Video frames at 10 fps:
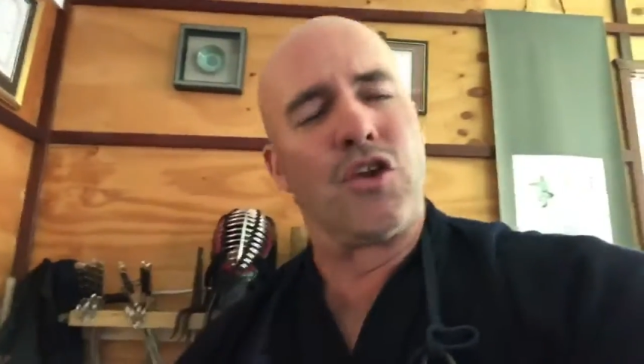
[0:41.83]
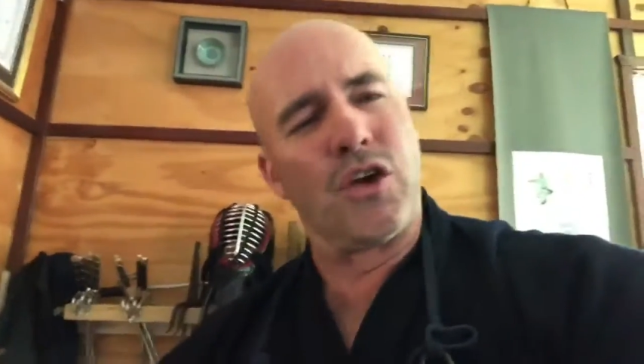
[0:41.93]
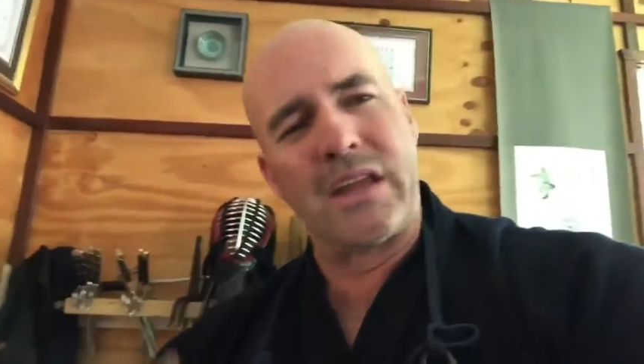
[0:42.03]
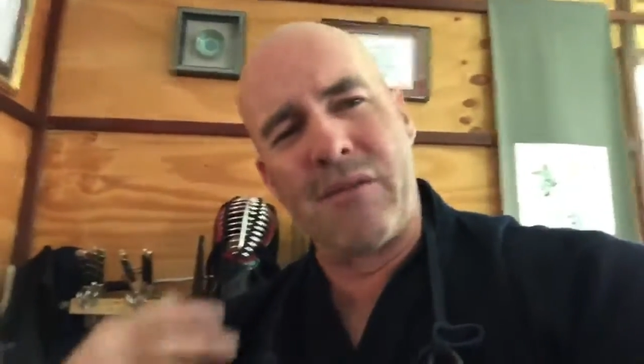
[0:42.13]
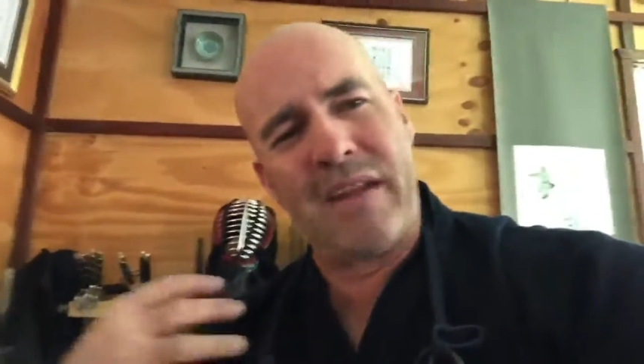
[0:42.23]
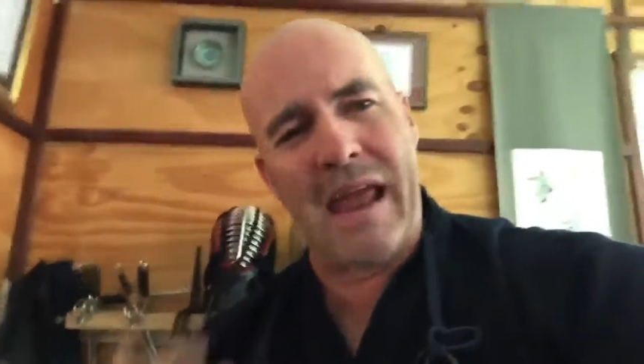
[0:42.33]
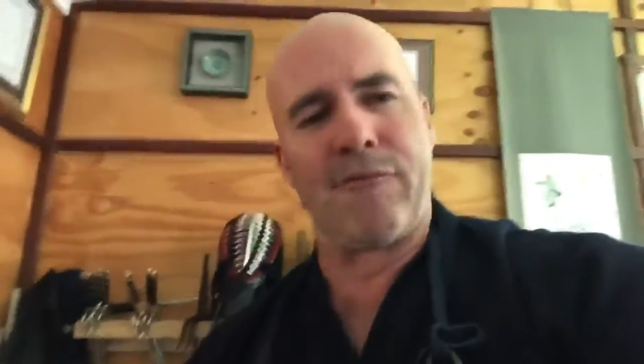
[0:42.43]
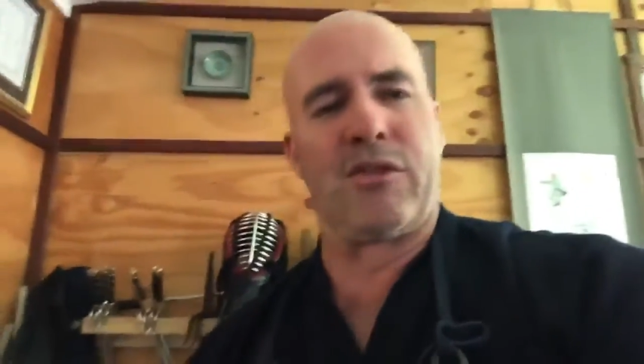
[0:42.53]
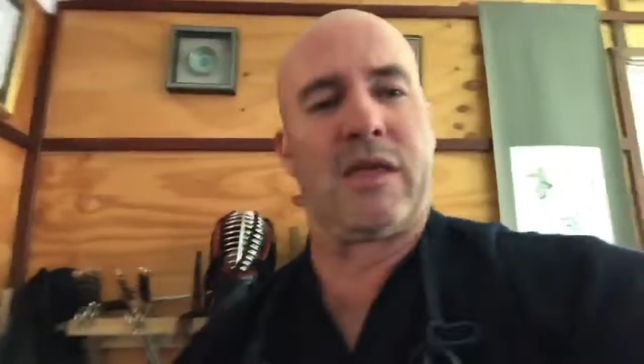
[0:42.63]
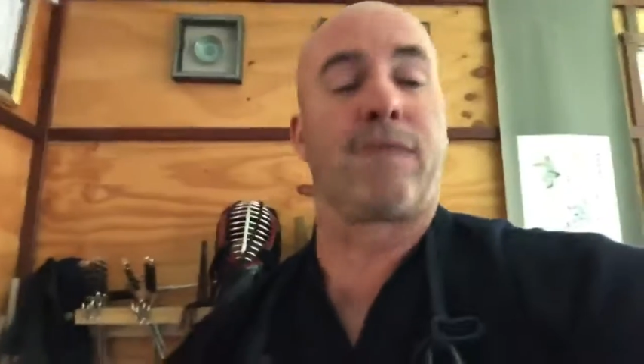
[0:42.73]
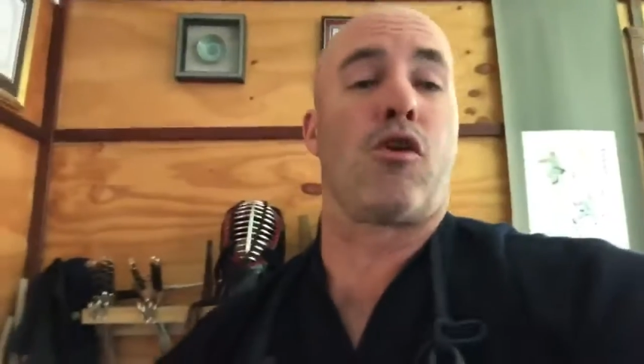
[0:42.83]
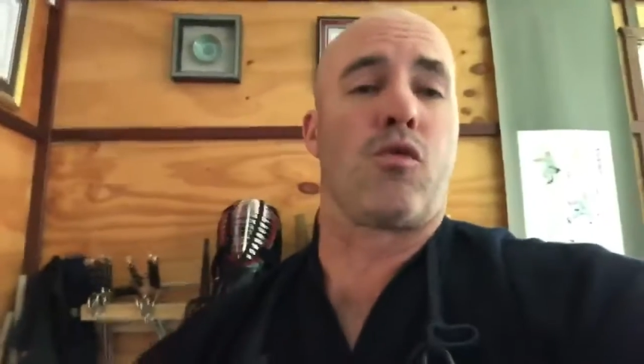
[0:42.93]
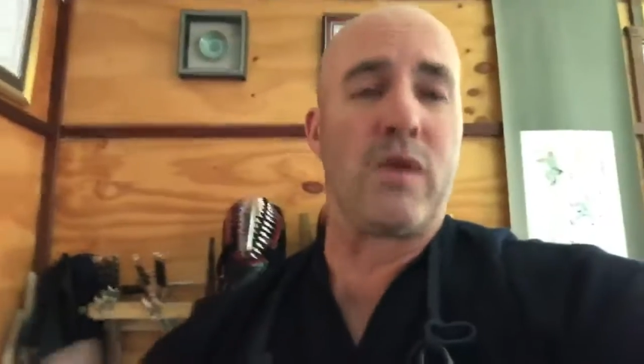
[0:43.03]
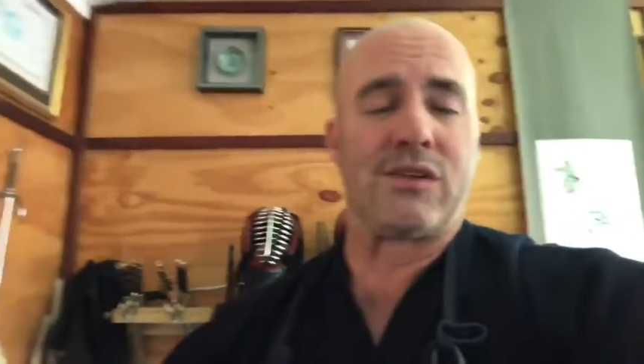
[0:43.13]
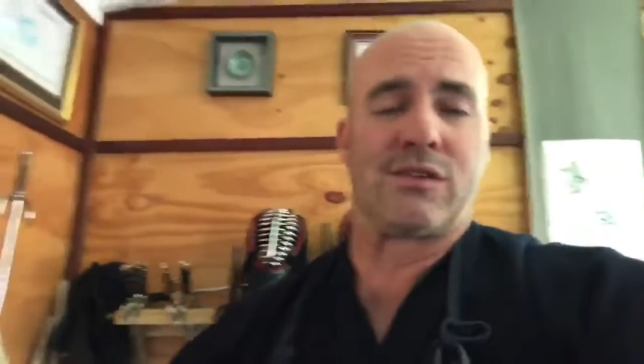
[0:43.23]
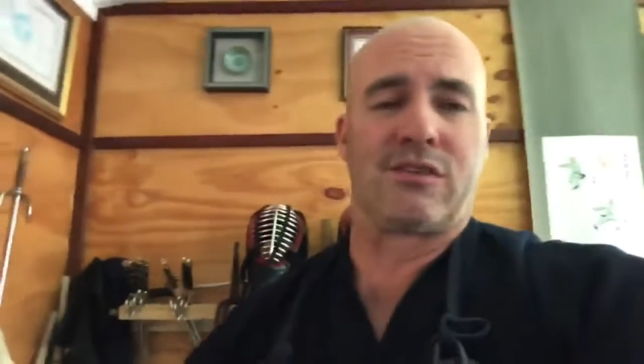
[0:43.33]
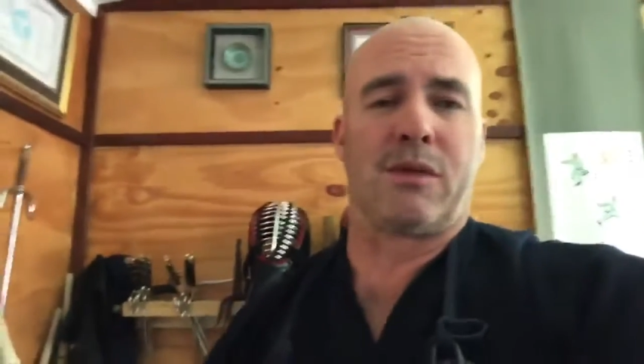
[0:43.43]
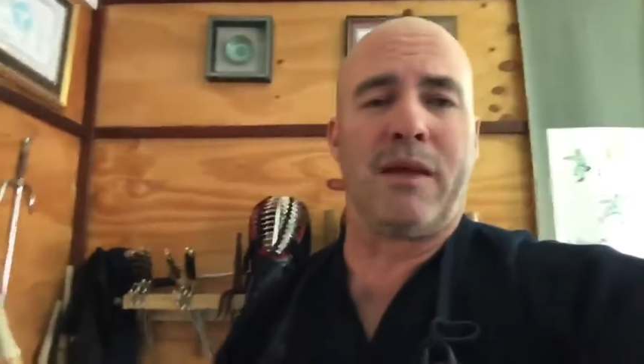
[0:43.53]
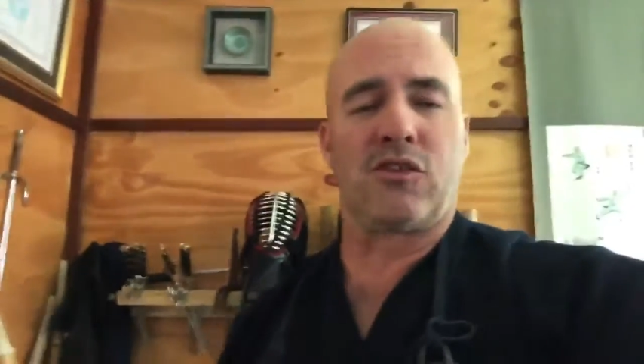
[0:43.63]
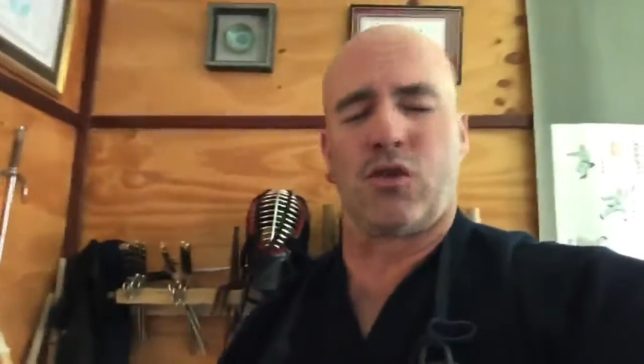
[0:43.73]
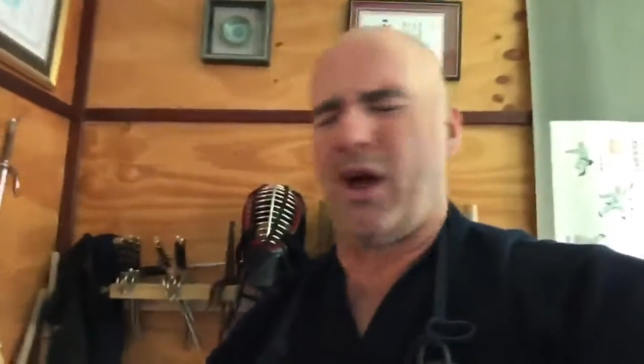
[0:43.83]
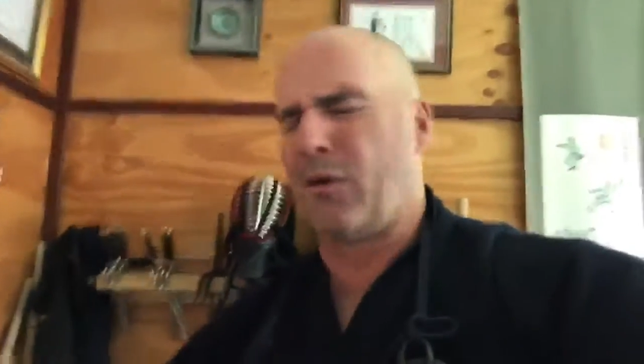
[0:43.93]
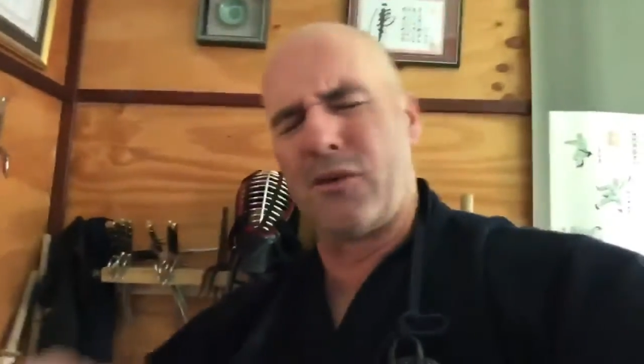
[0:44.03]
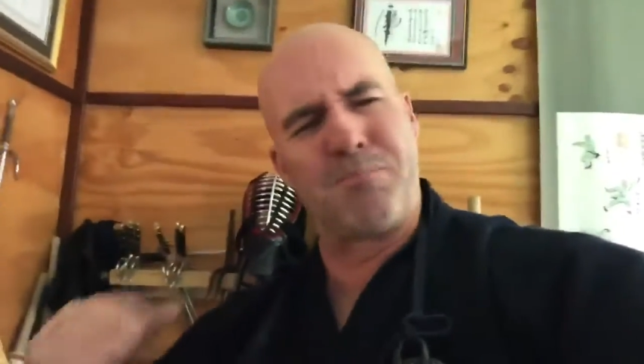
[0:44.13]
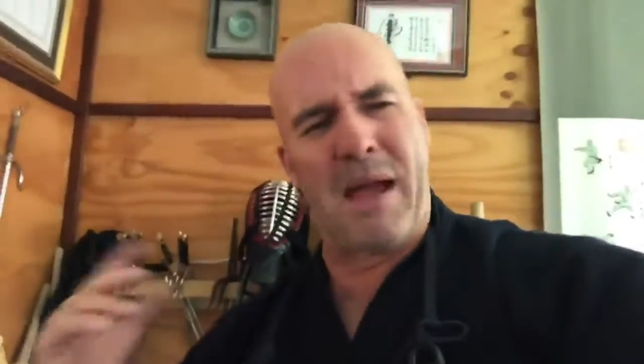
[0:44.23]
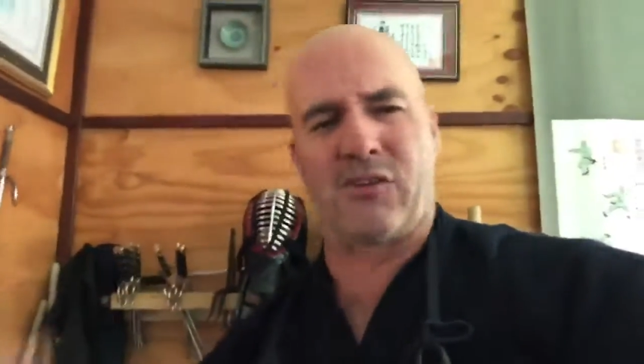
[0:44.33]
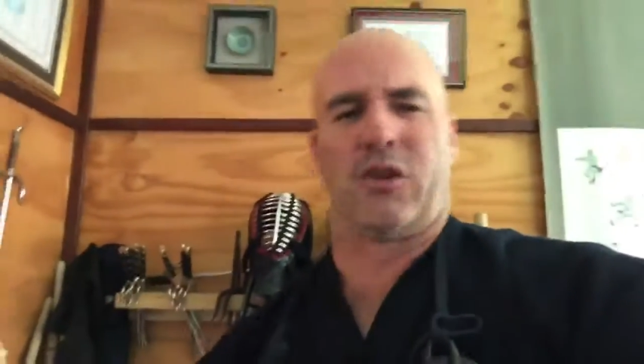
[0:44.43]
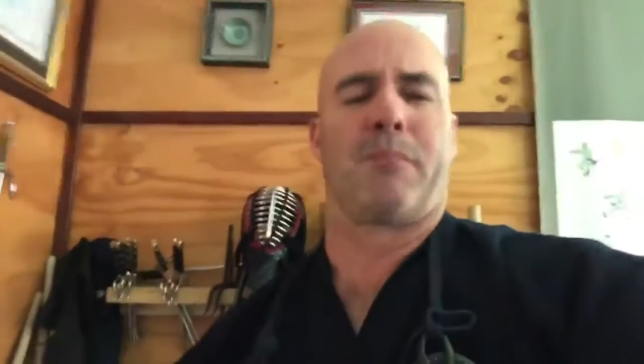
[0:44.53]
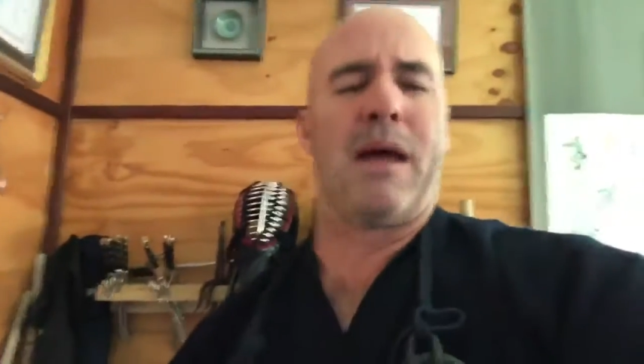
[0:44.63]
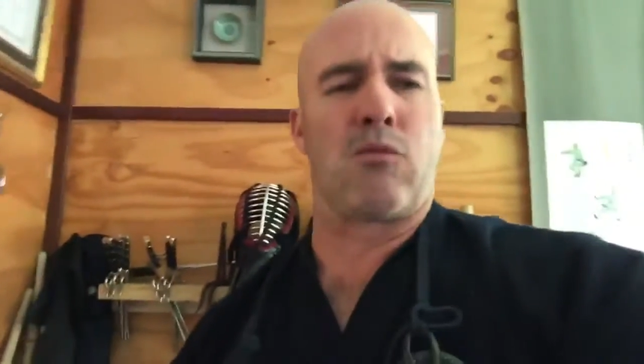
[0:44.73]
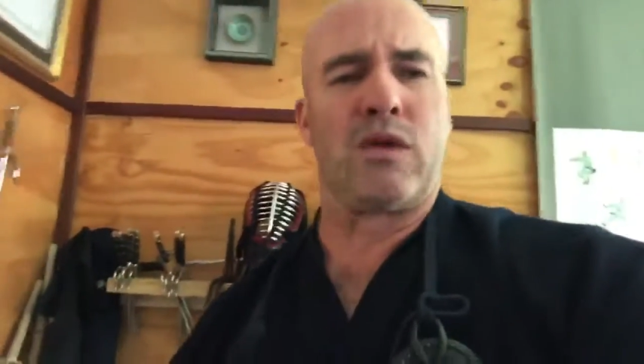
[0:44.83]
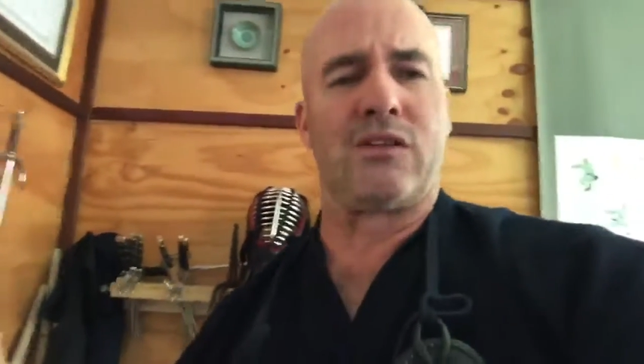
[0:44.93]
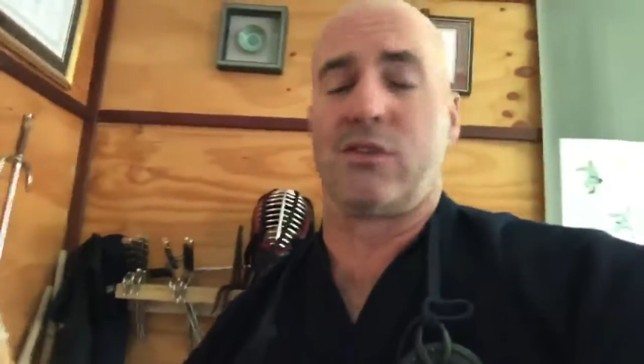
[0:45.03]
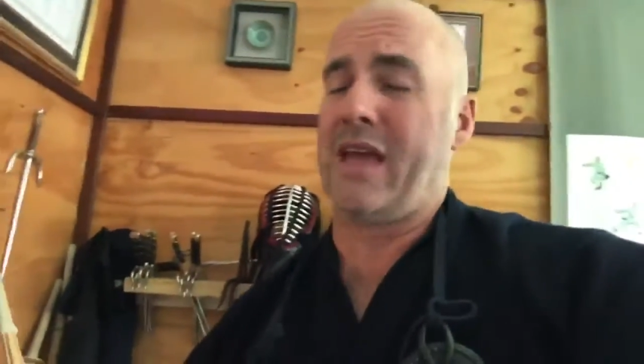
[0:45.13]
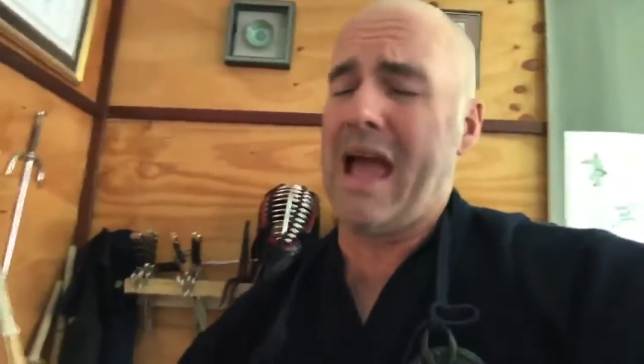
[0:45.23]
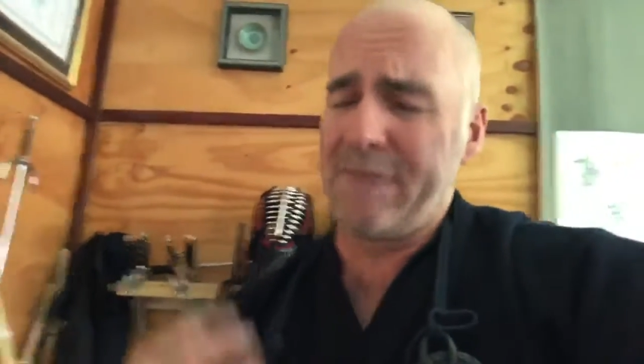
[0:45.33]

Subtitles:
So you've got to give it everything for a reason. So make sure, I always bash on about reason.